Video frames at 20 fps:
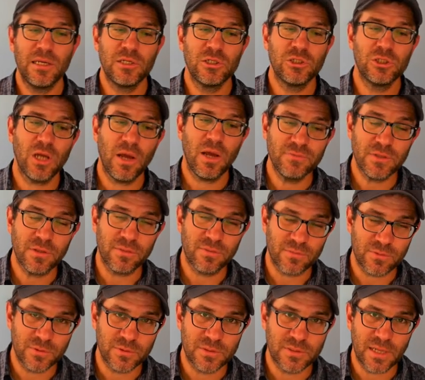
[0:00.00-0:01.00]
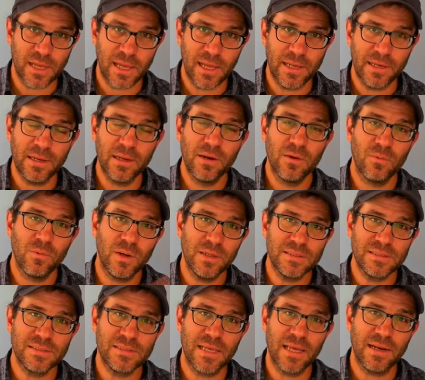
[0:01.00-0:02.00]
shoves it through sed,
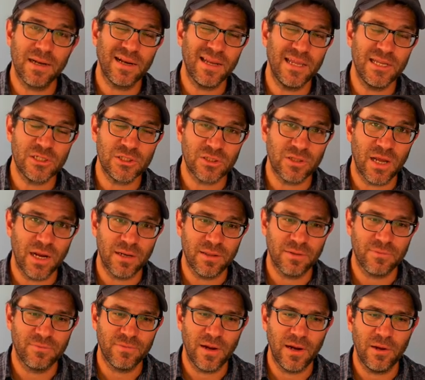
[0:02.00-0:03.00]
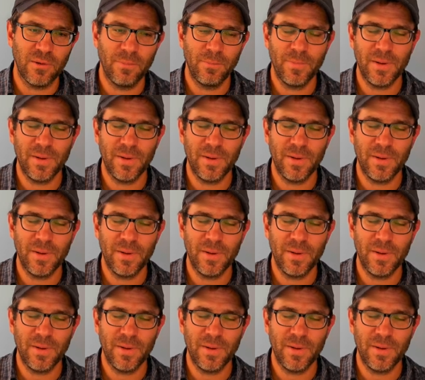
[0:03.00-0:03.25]
runs sed on each line of the file.